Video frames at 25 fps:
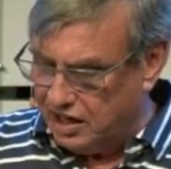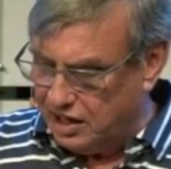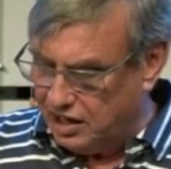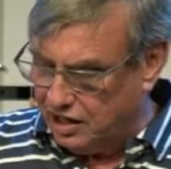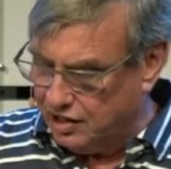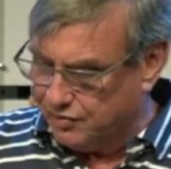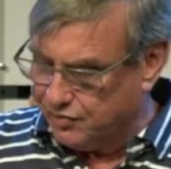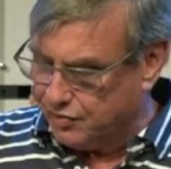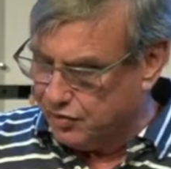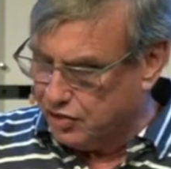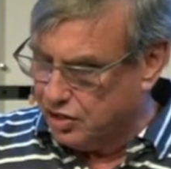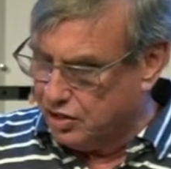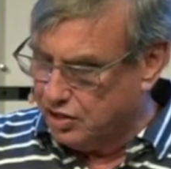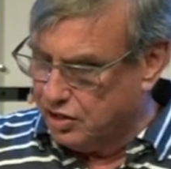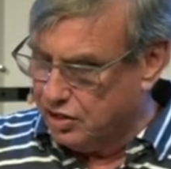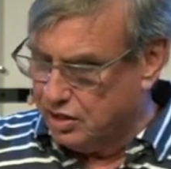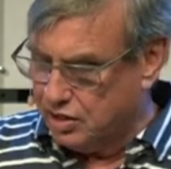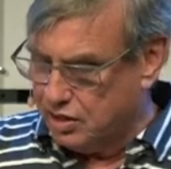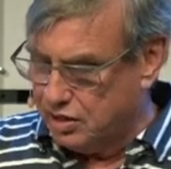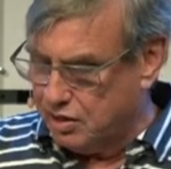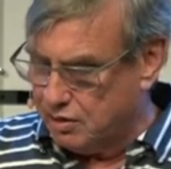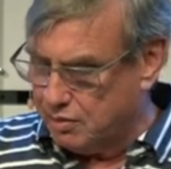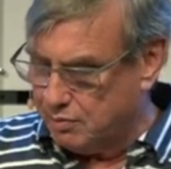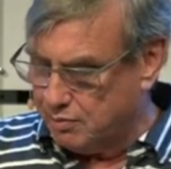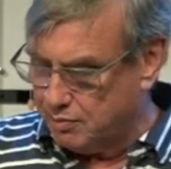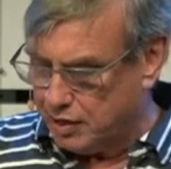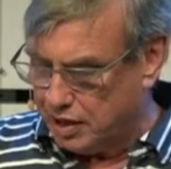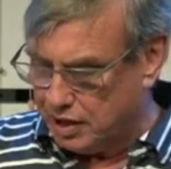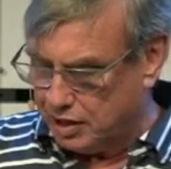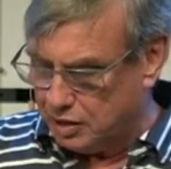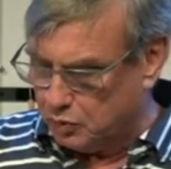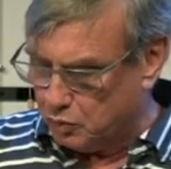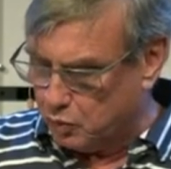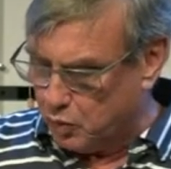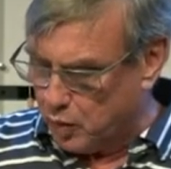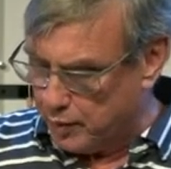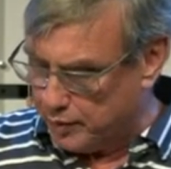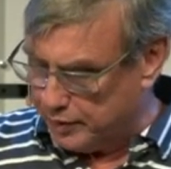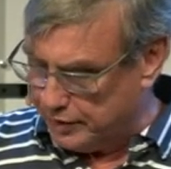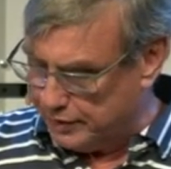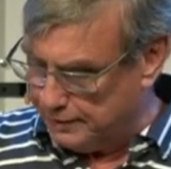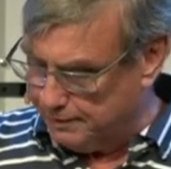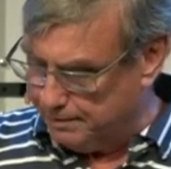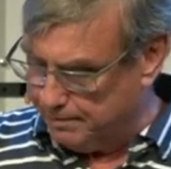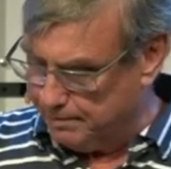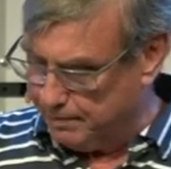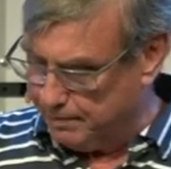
evil men and women.